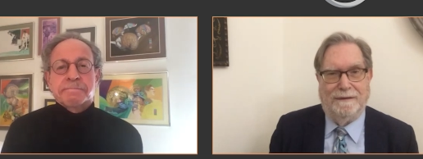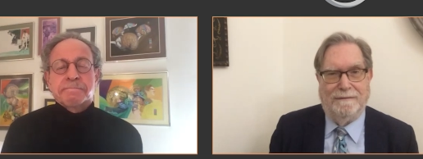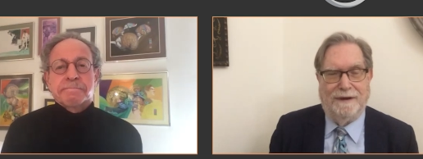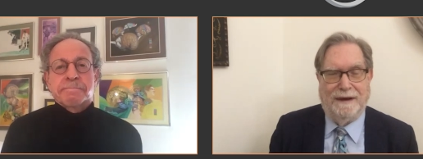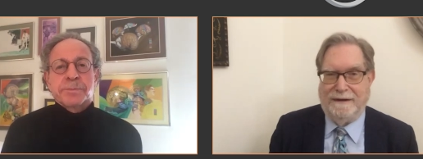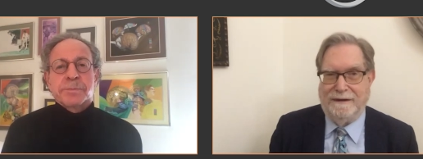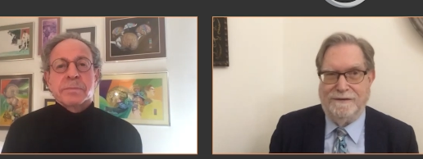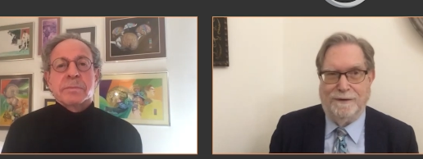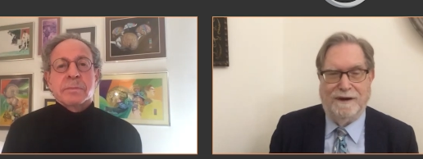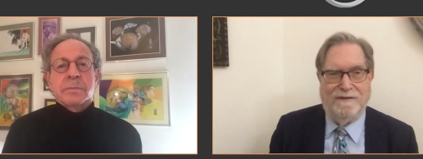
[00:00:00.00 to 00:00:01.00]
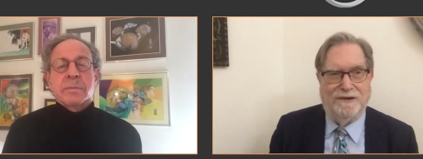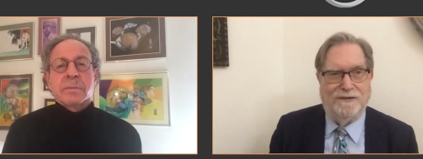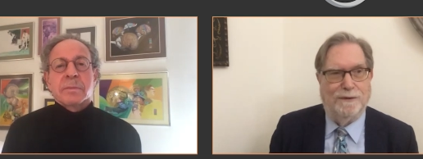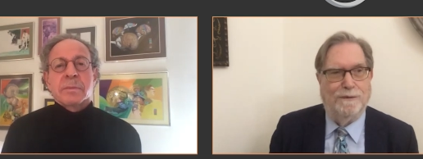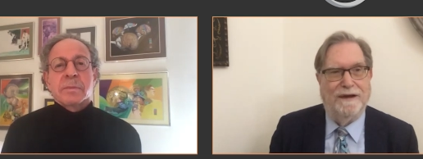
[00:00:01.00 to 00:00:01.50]
Speaker 1: Right, and so gravitational
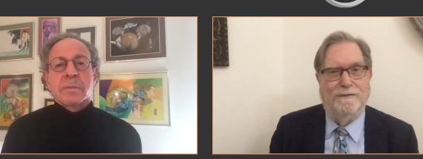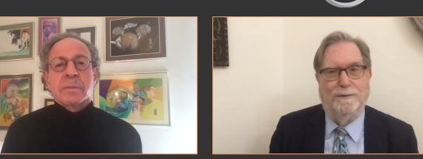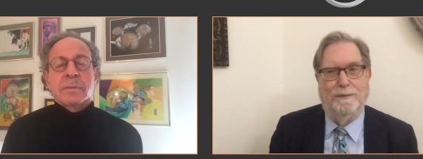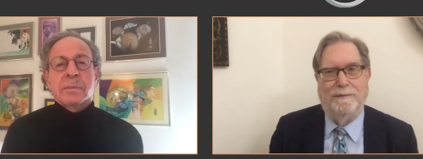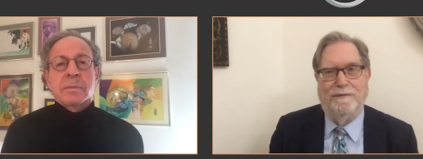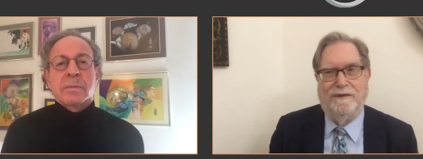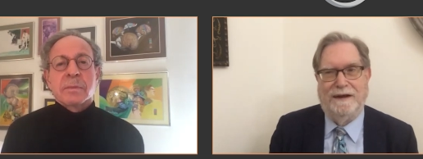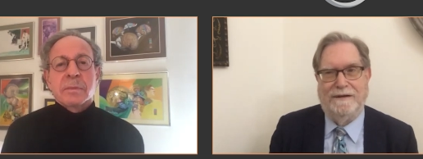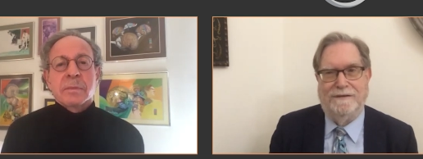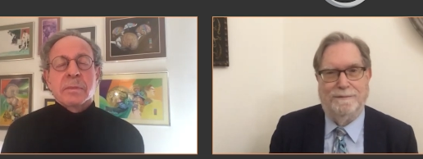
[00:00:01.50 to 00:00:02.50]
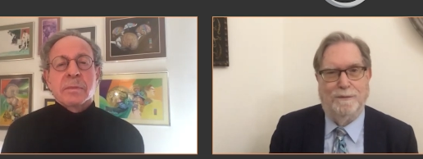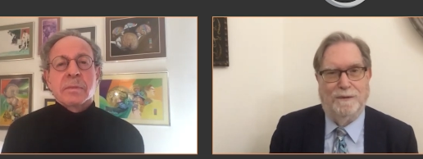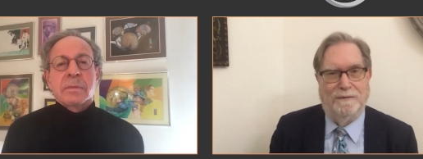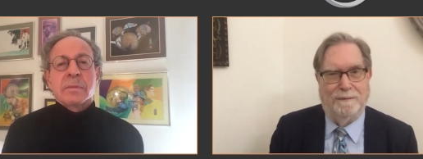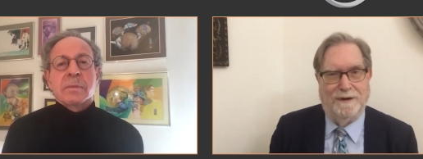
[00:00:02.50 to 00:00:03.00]
waves will be providing us more
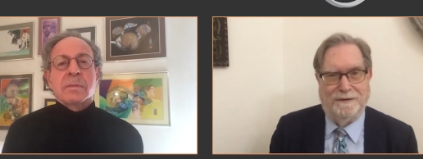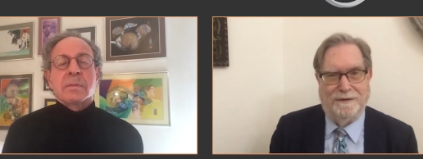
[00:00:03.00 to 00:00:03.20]
information.